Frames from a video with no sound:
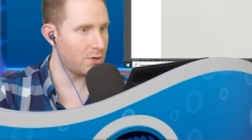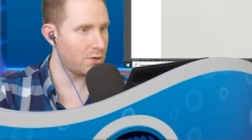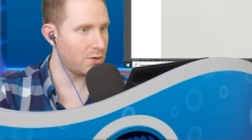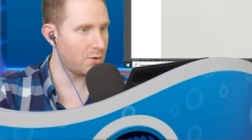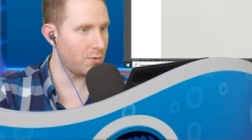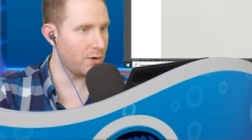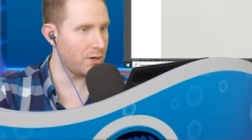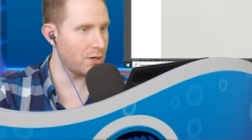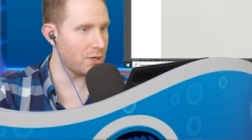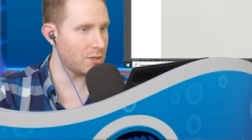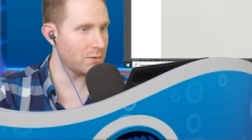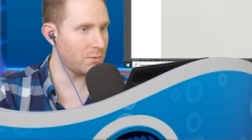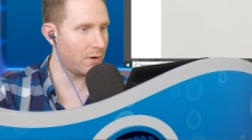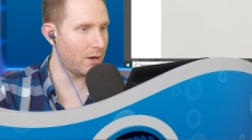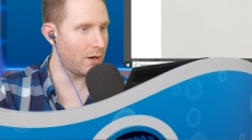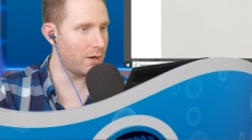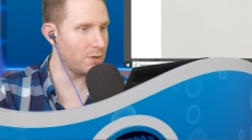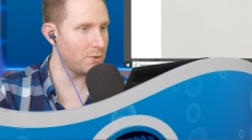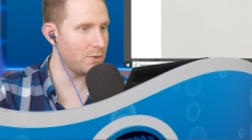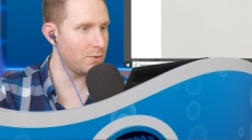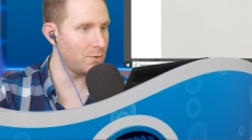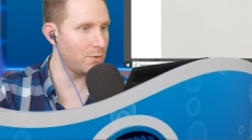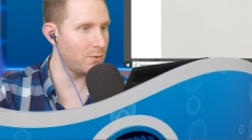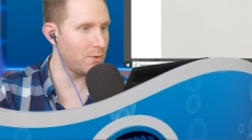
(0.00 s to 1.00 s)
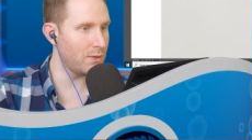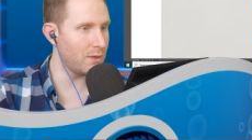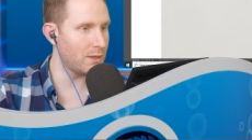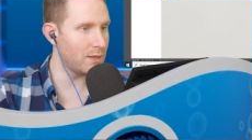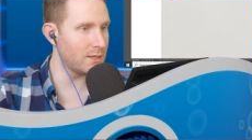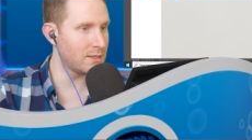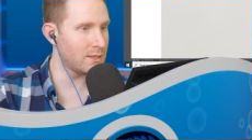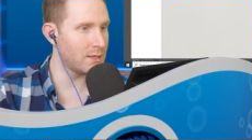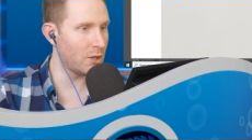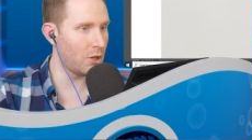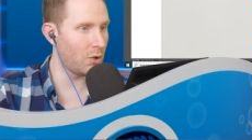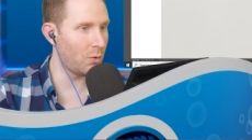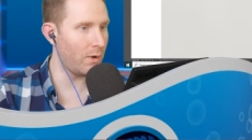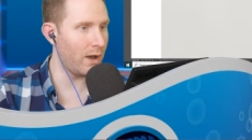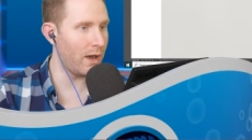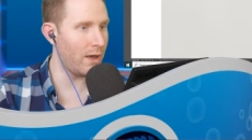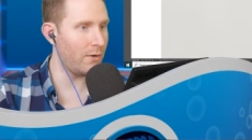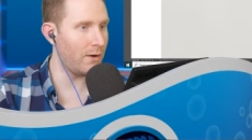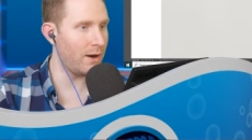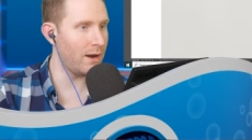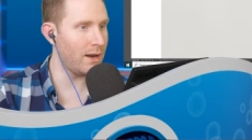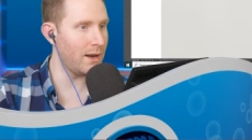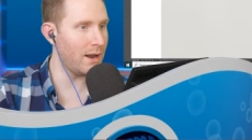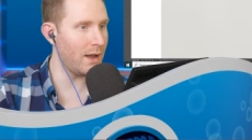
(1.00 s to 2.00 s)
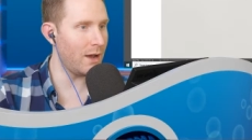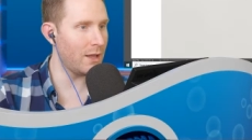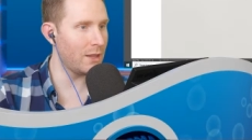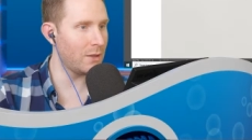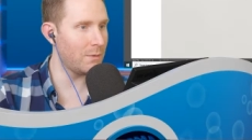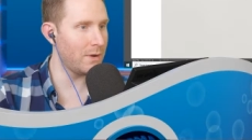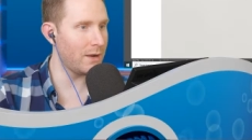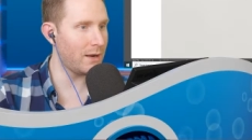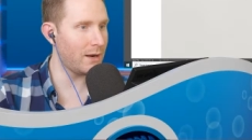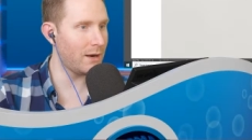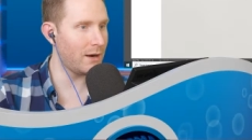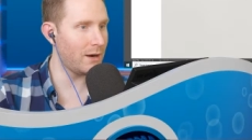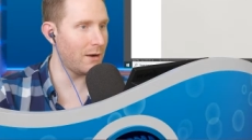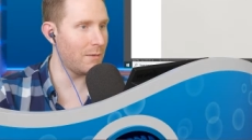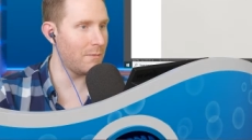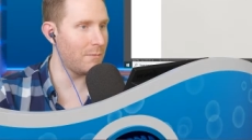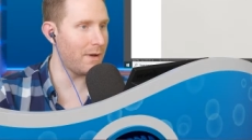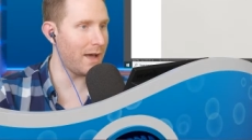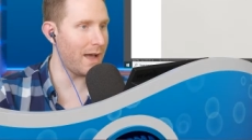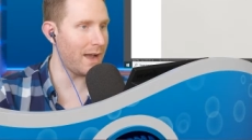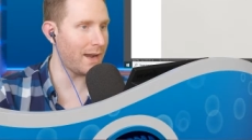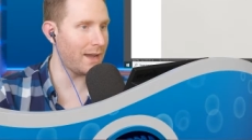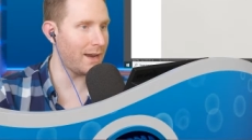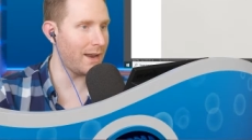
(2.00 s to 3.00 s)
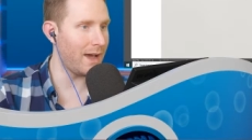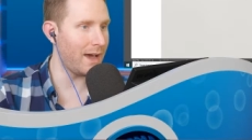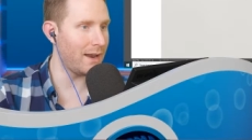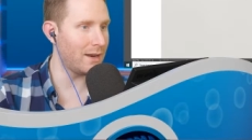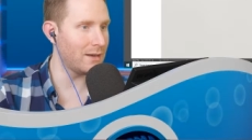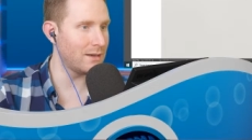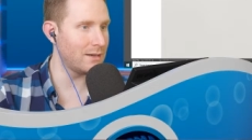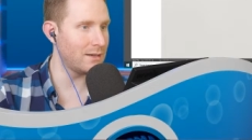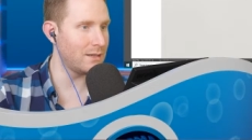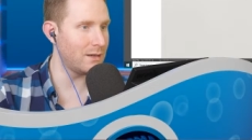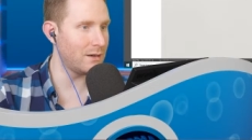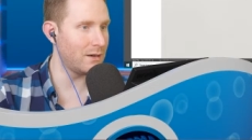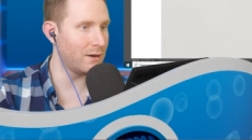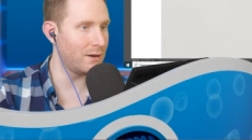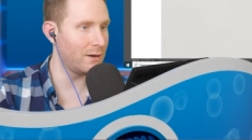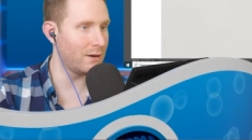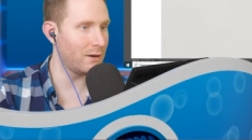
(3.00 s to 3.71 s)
we just want to do the silhouette right now, then we can come back and add interior